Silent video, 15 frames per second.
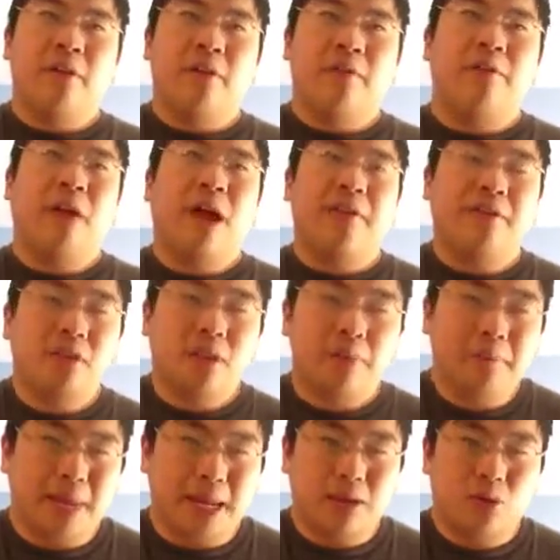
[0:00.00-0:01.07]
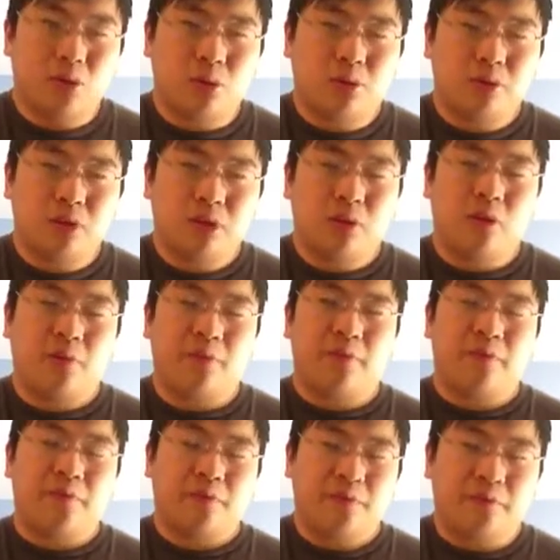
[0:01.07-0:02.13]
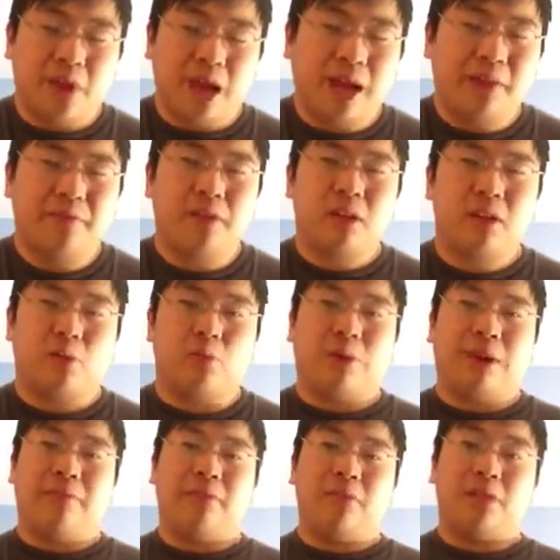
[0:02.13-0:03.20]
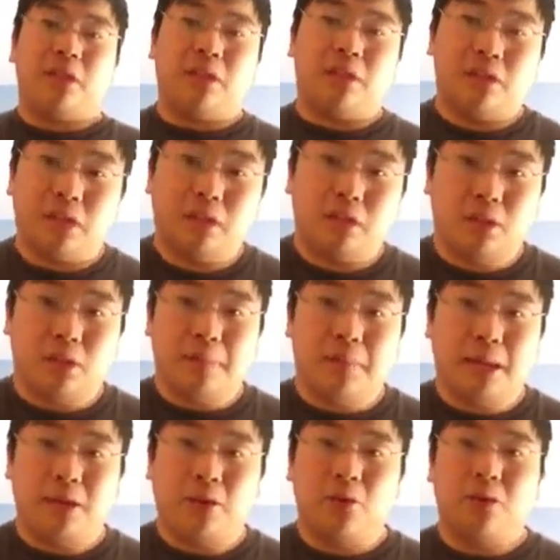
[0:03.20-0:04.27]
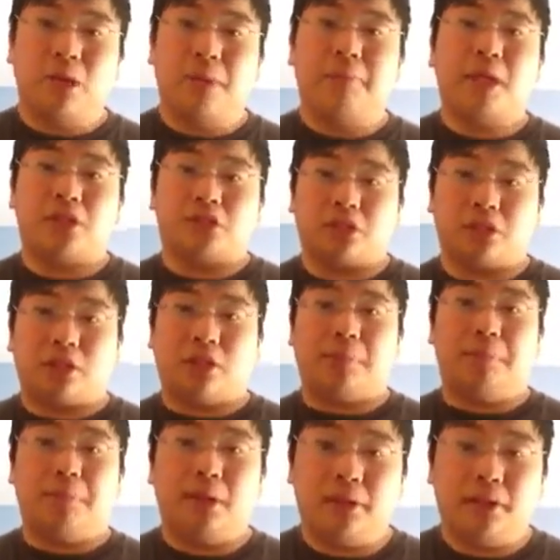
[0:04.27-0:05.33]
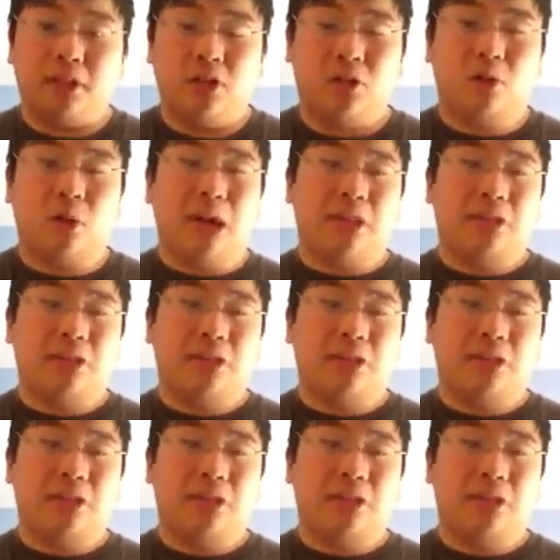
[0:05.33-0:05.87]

5 is the Bengals. No, 5 is the Ravens and 6 is the Bengals. I'm not sure, but I